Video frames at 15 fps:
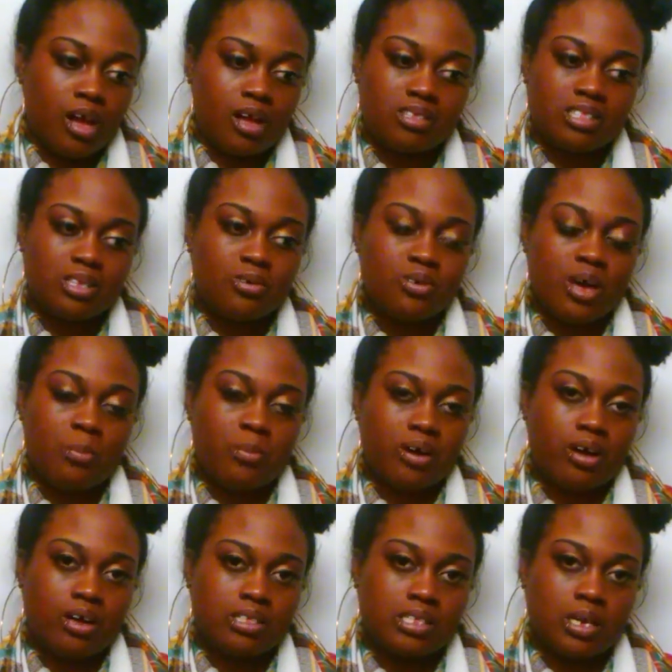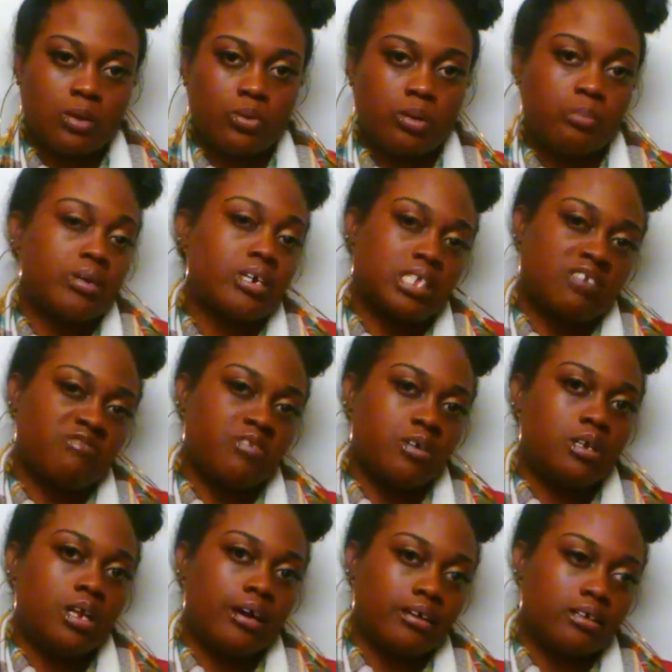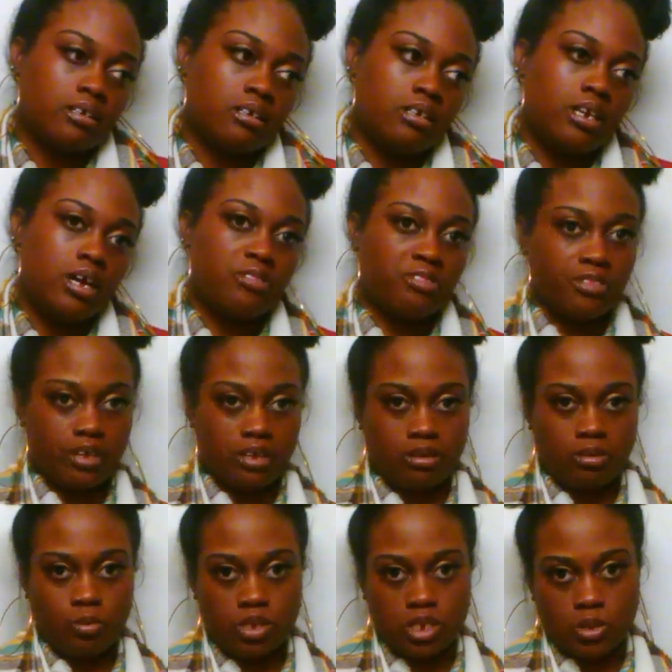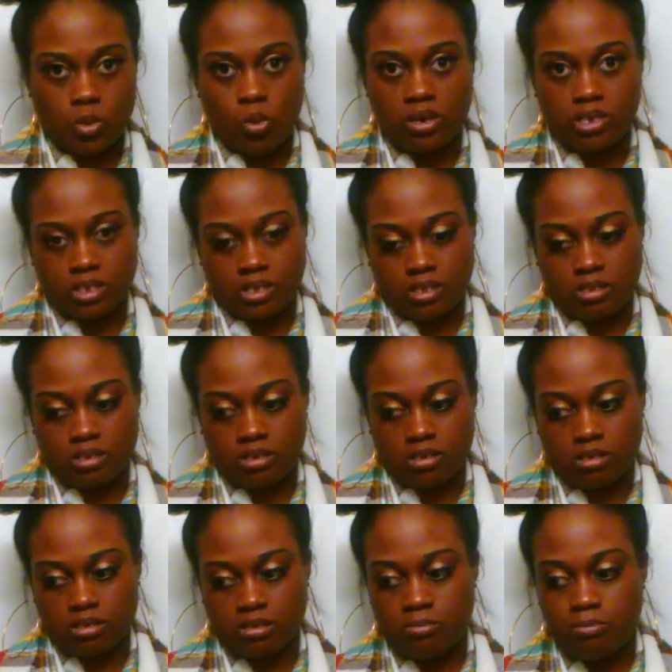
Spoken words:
I still kept in contact with him because I felt like nothing was going to